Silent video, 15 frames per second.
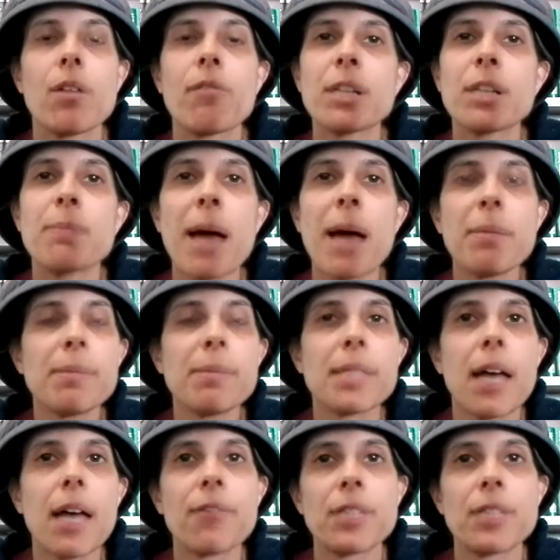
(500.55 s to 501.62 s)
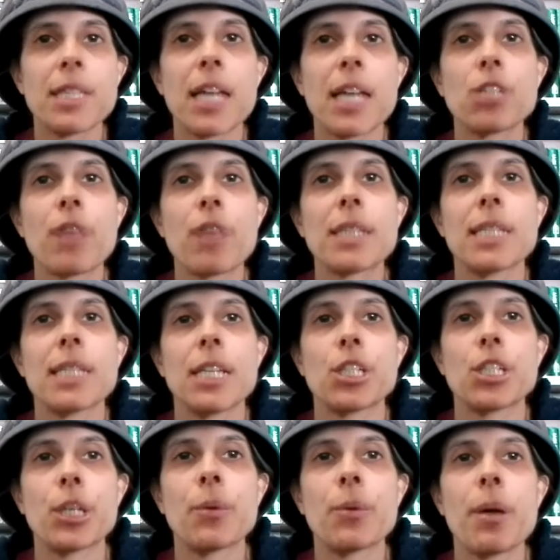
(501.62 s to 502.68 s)
Rashbam himself does not address the
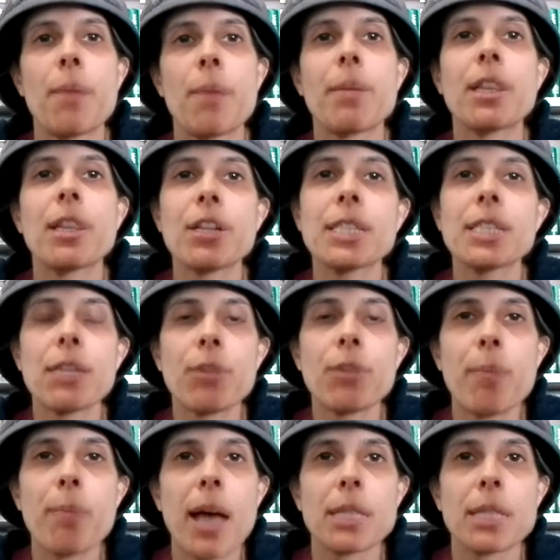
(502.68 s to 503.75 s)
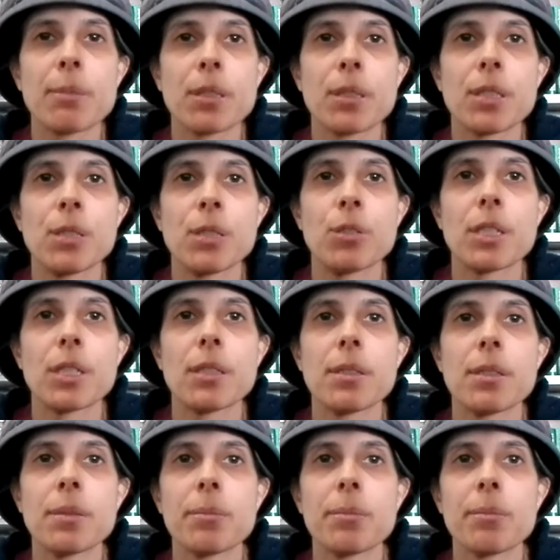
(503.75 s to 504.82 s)
issue, but there are several possible solutions.